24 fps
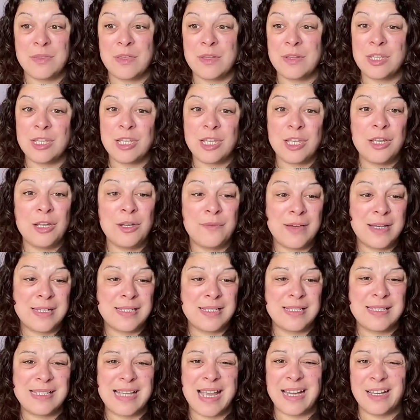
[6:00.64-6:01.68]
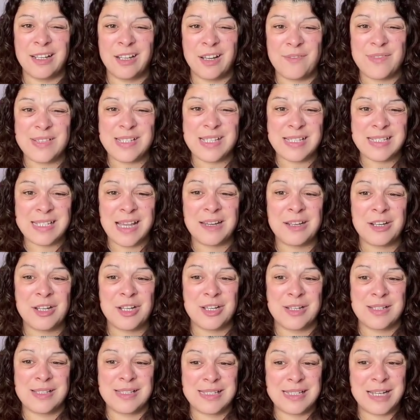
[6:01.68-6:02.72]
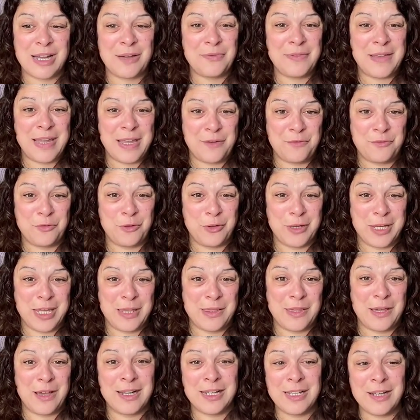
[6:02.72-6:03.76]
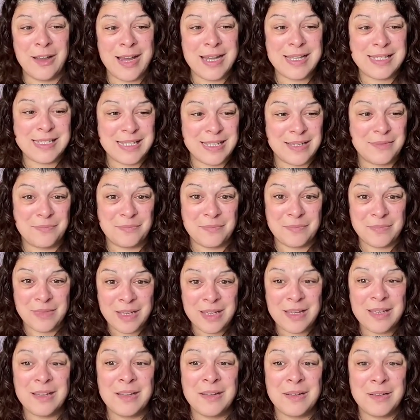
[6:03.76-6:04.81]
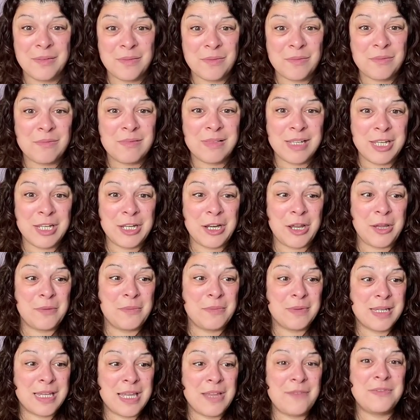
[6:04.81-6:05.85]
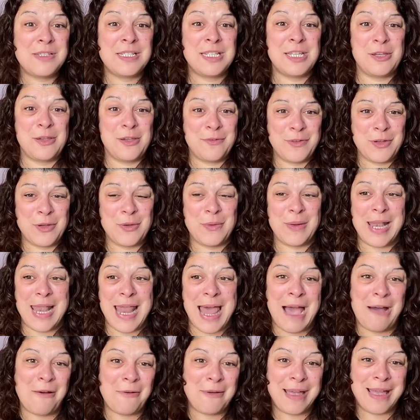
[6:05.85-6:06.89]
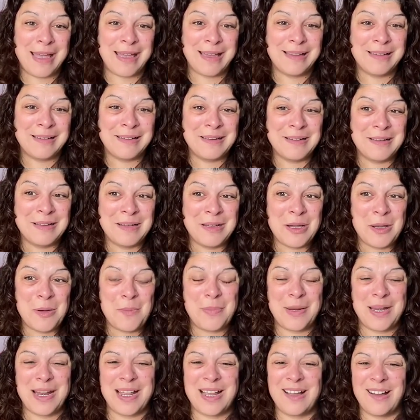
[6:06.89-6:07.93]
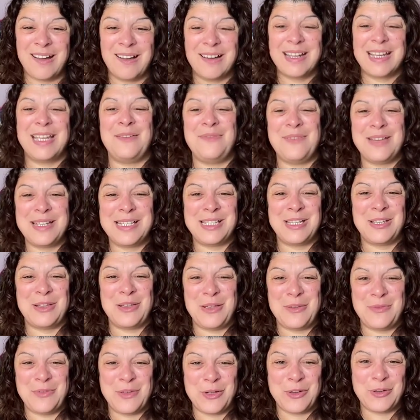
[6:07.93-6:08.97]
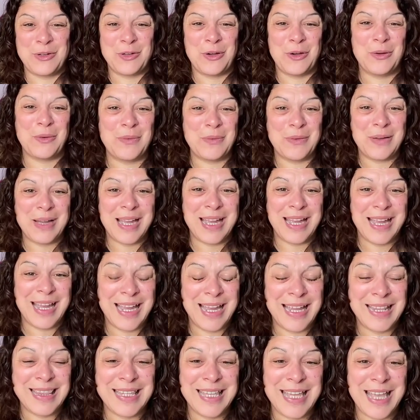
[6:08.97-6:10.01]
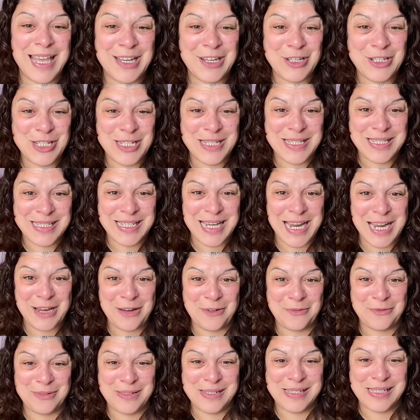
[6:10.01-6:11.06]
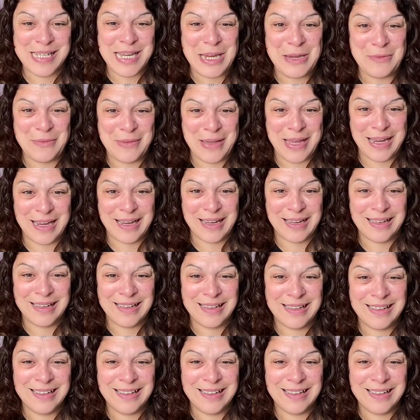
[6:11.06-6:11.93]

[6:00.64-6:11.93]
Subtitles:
then the universe is saying, look, there's a ton of good stuff here for you that I'd like to, give to you if you allow it, but I can't give it to you if you're not in the energy state of receiving.